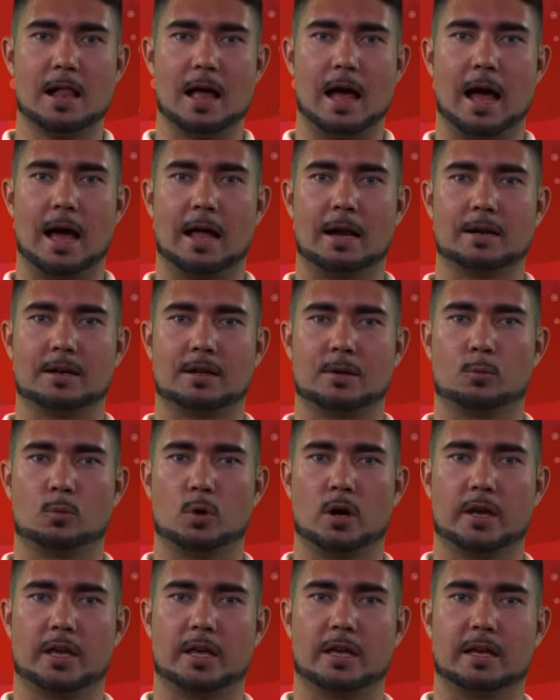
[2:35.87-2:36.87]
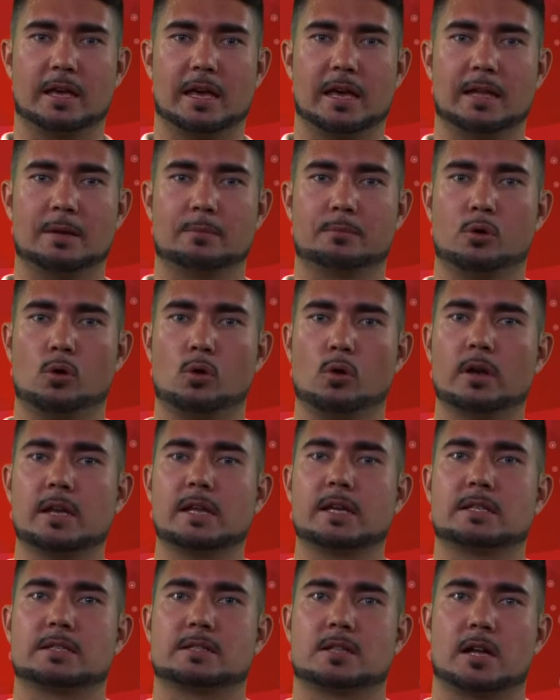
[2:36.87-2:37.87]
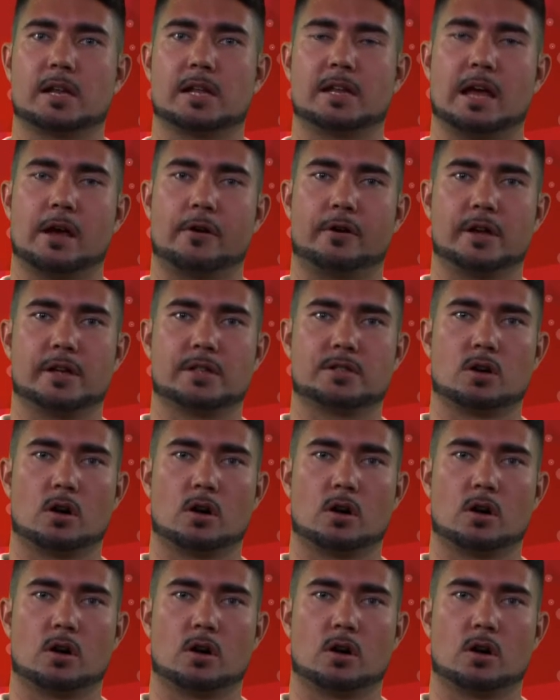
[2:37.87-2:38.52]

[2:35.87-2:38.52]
and working in poorly studied areas